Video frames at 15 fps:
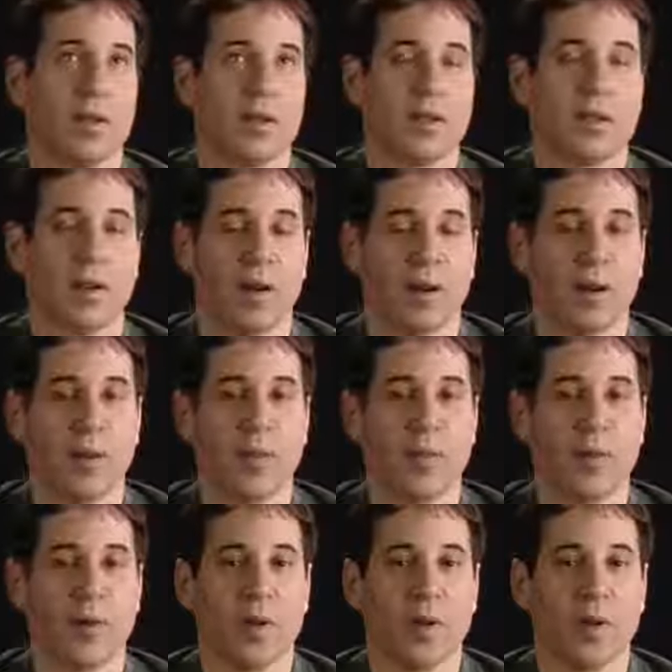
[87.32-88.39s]
has gone
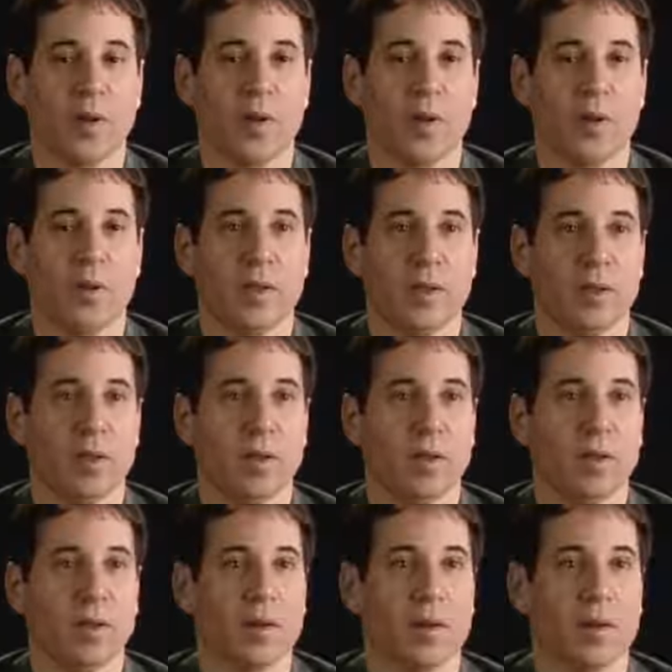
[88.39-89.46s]
up year after
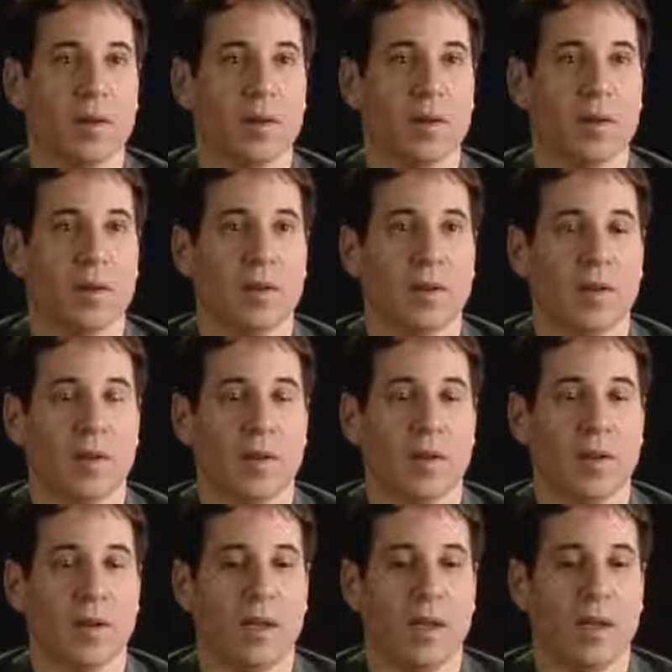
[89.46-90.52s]
year.
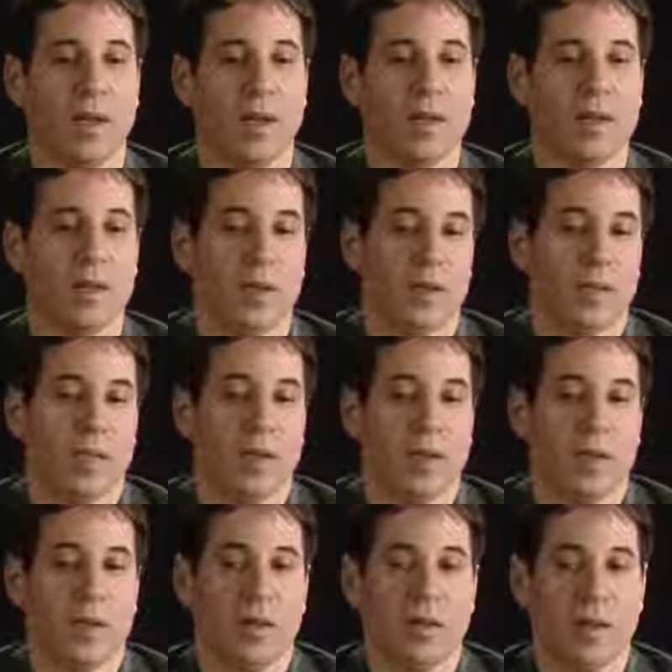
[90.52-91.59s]
And I'd say
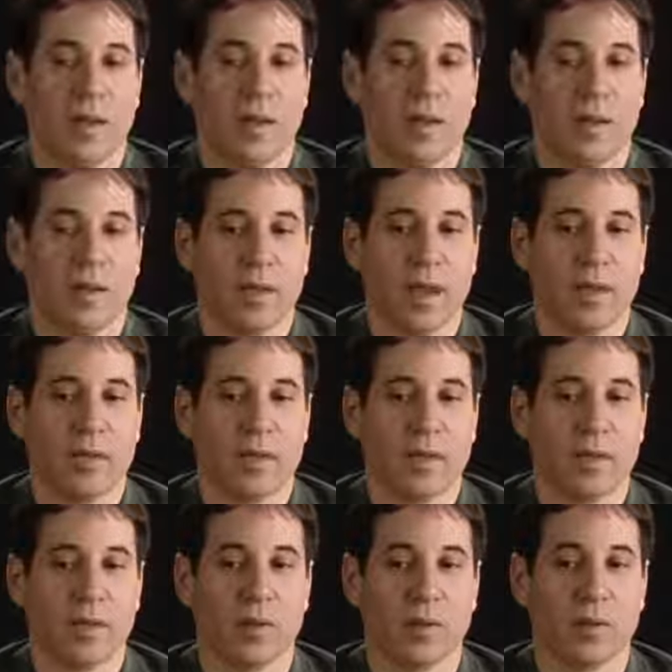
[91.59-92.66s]
the length of the average
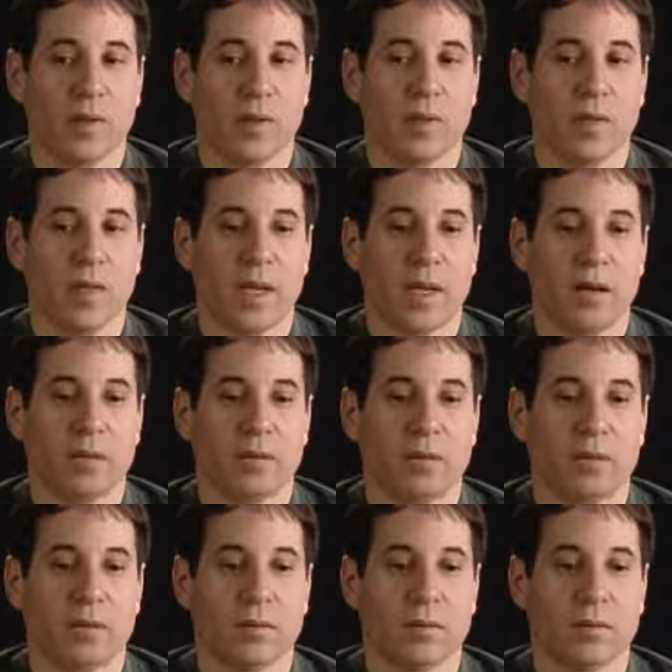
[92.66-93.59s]
single is probably now